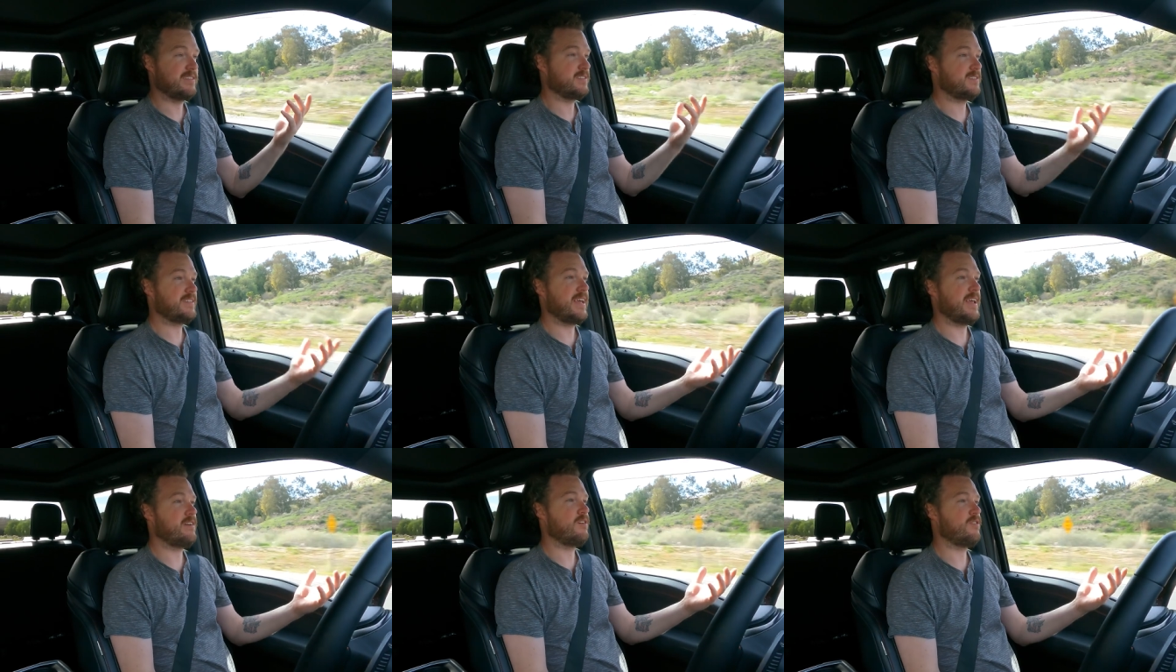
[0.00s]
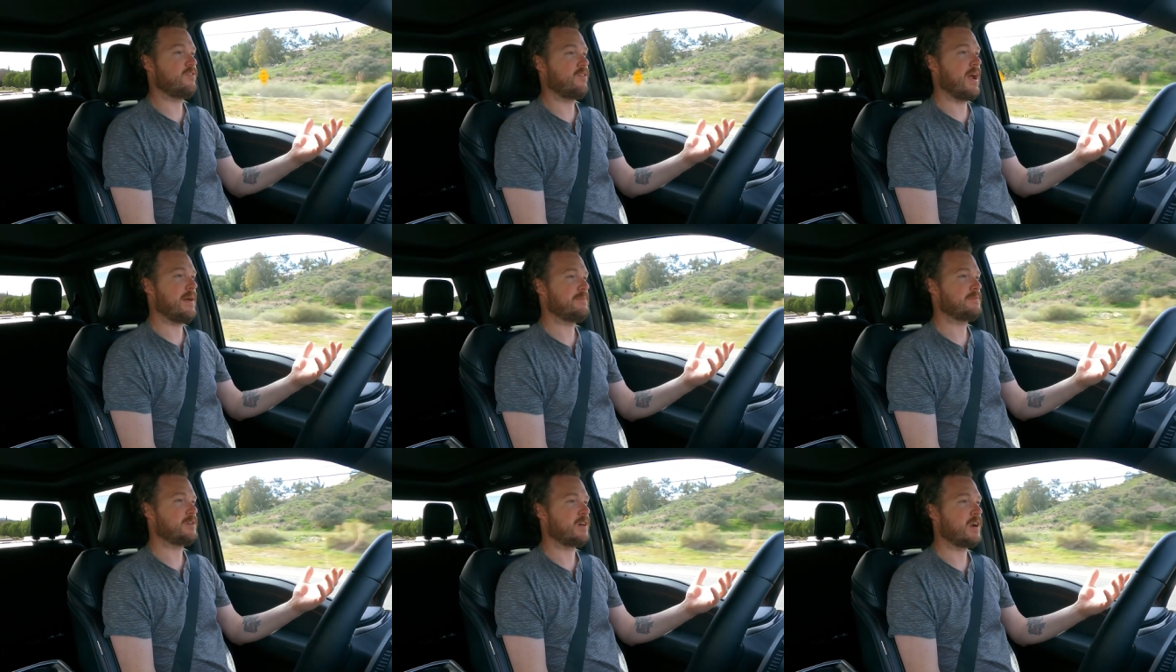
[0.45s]
the standard
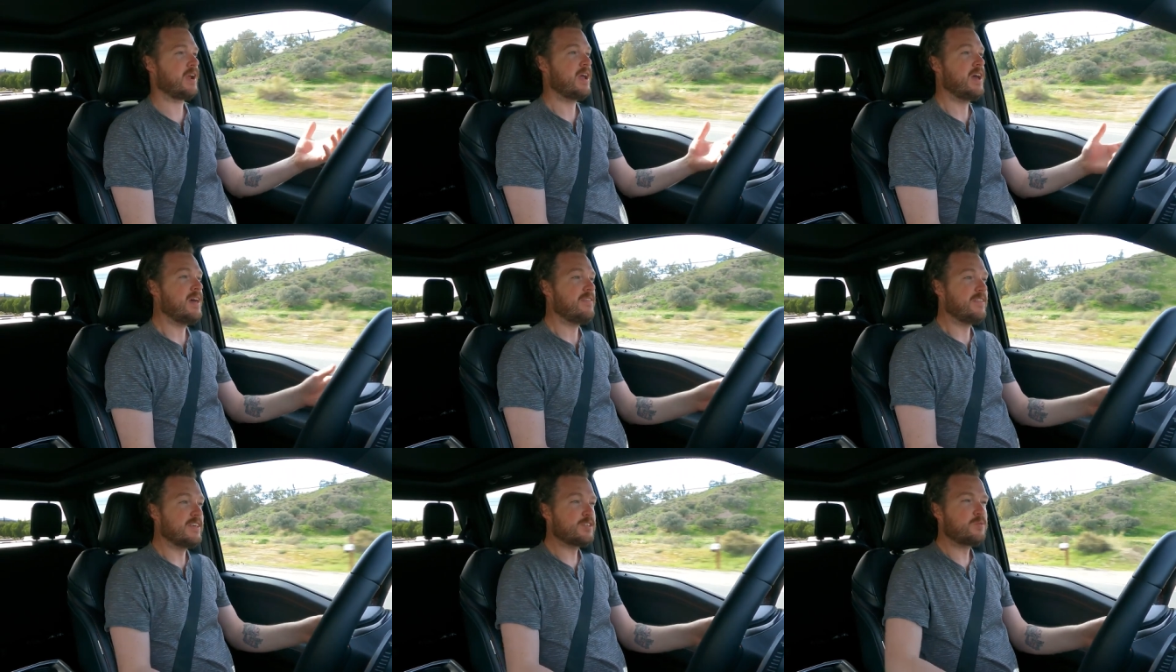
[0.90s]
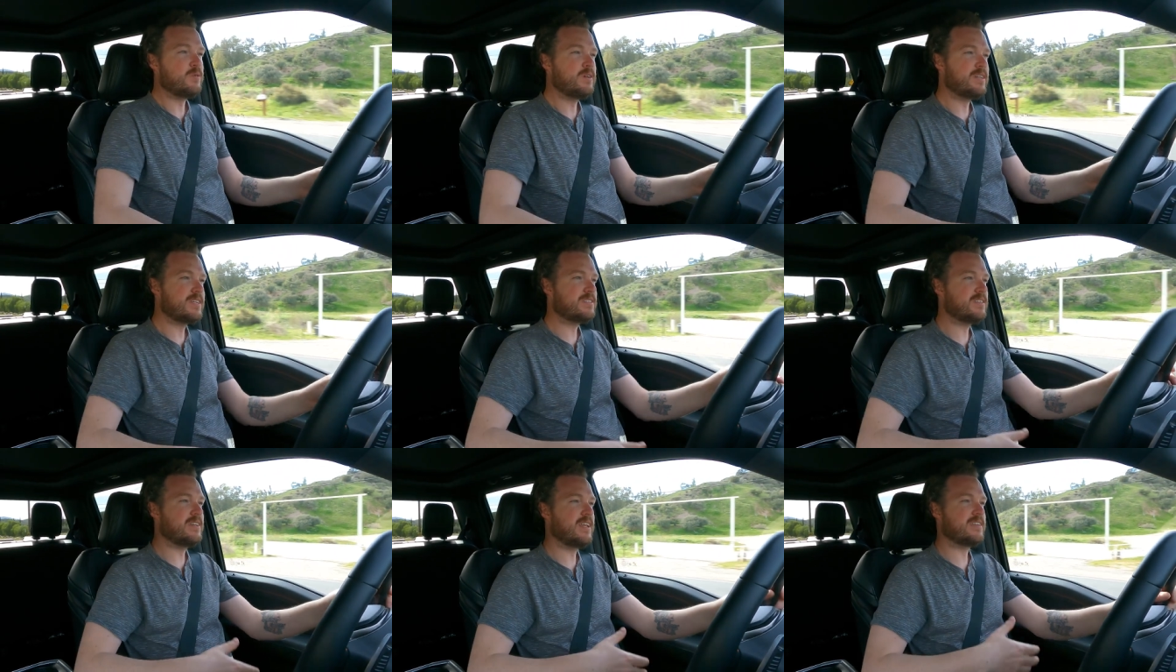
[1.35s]
Raptor. This
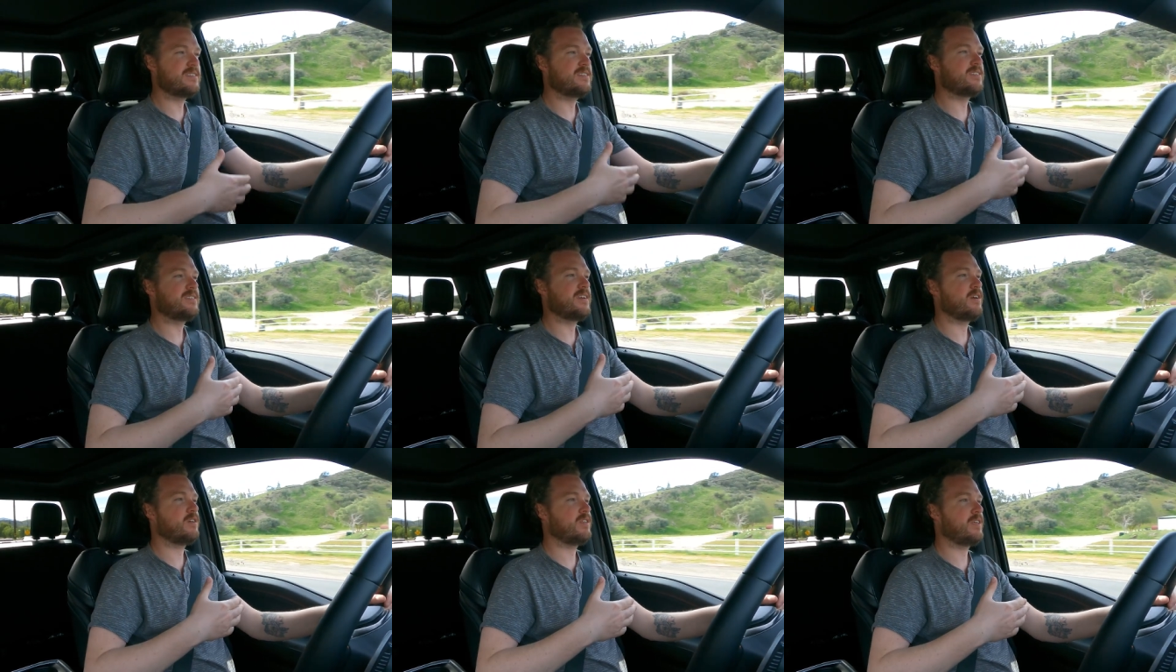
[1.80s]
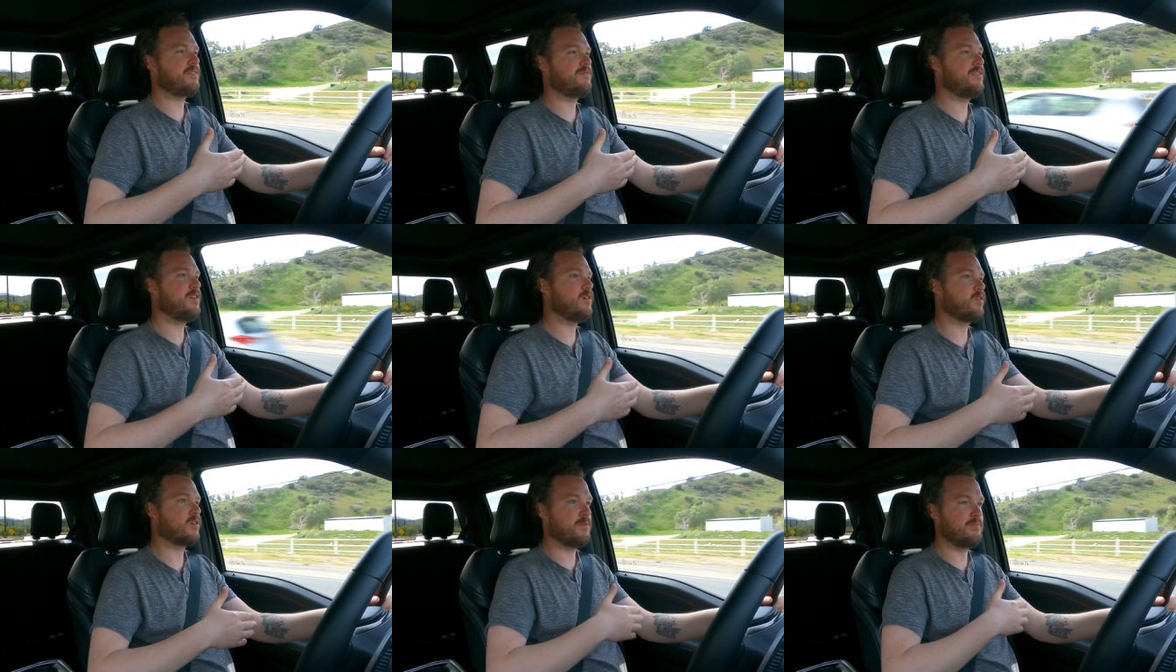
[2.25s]
one doesn't necessarily
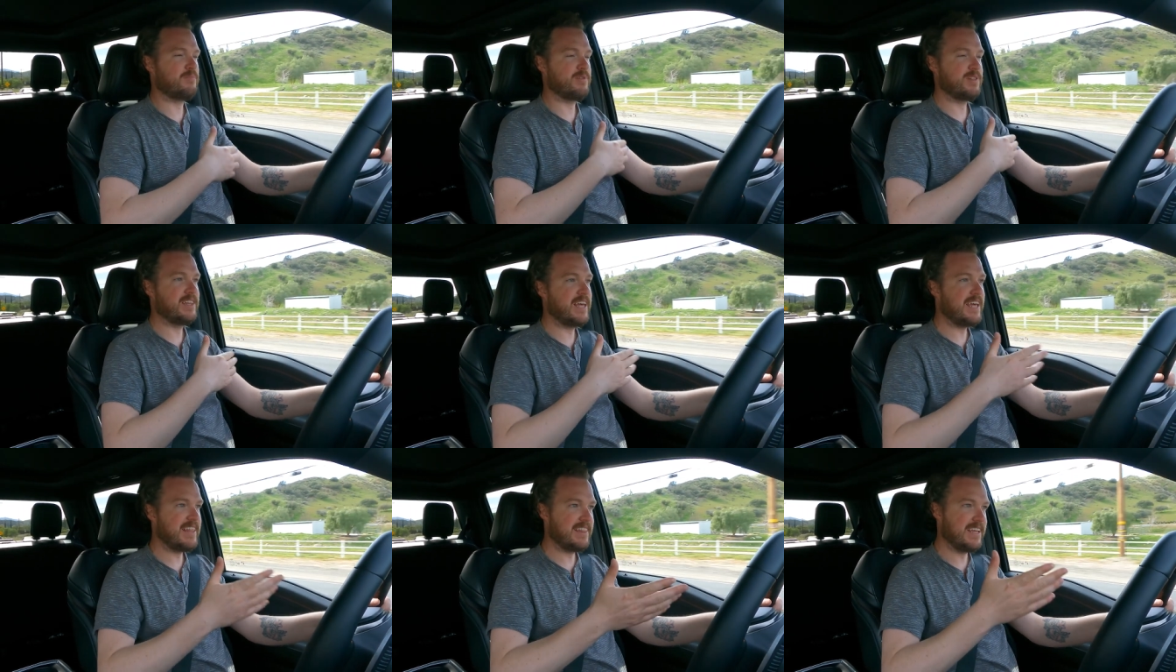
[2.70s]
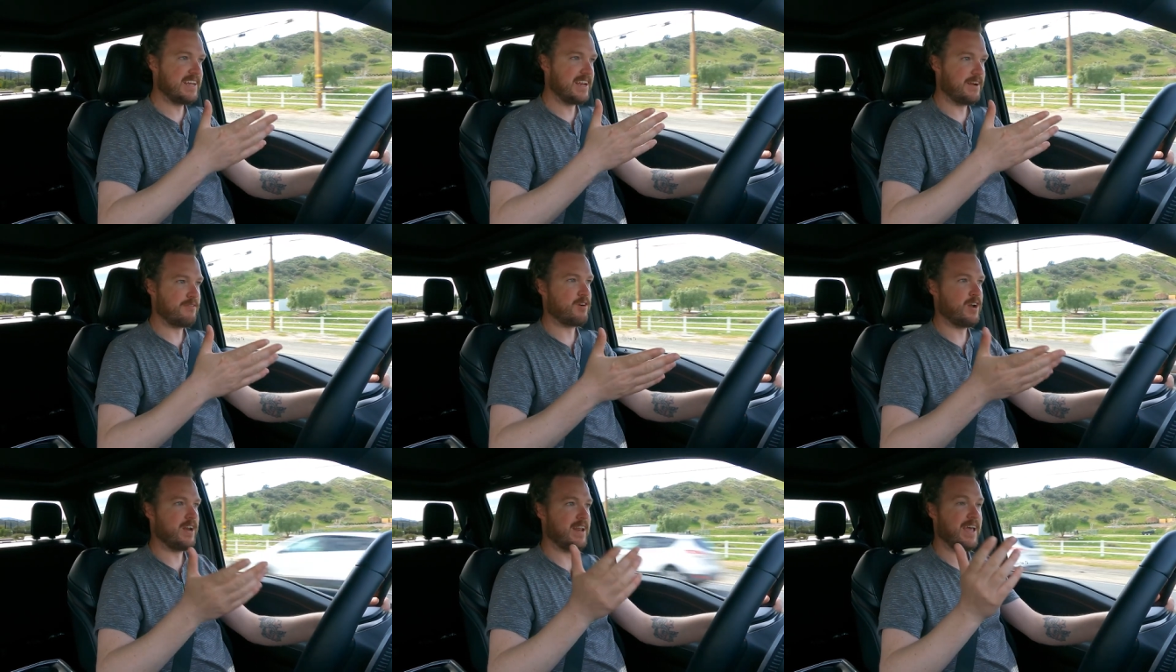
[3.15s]
feel completely
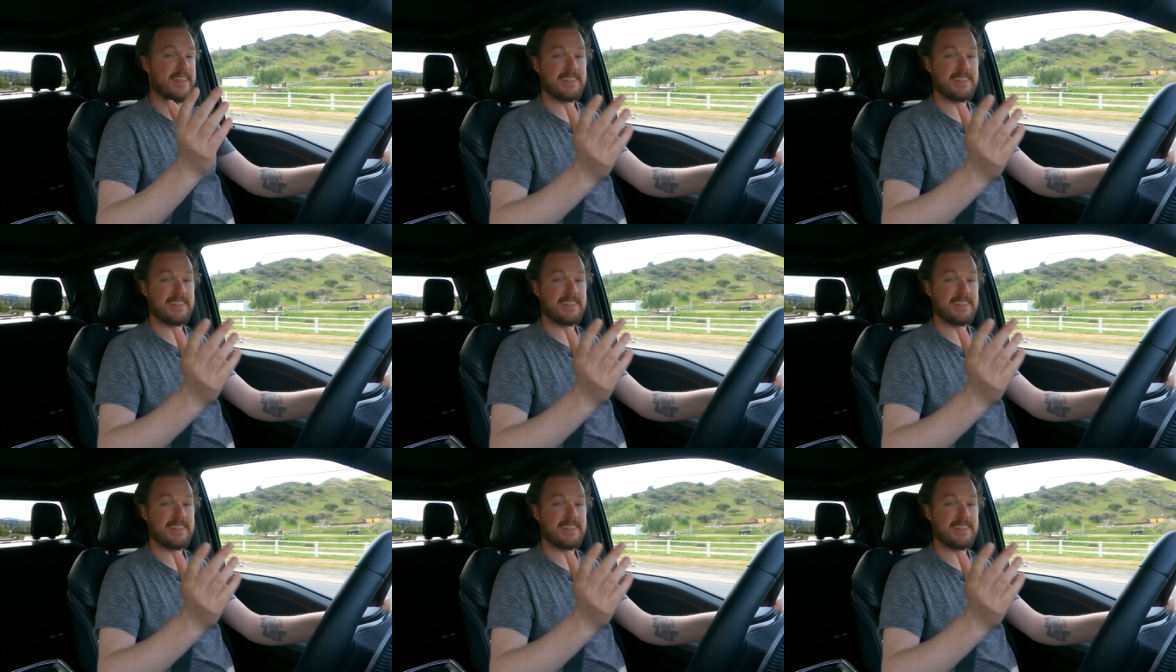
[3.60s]
different,